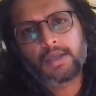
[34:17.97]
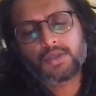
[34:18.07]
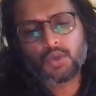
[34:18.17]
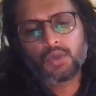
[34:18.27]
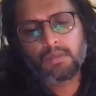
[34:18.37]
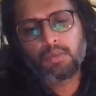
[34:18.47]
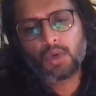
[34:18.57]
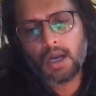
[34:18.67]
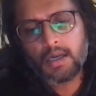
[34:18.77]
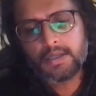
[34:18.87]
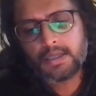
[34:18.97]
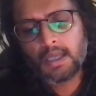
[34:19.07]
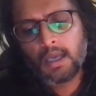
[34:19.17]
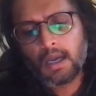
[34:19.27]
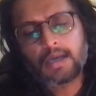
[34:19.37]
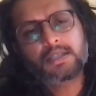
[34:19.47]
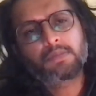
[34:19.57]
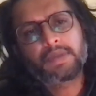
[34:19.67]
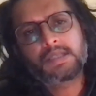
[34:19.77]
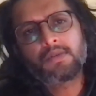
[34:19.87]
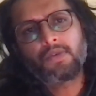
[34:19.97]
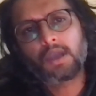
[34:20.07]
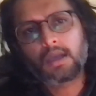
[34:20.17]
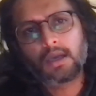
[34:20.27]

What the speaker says: So the Purans are specific.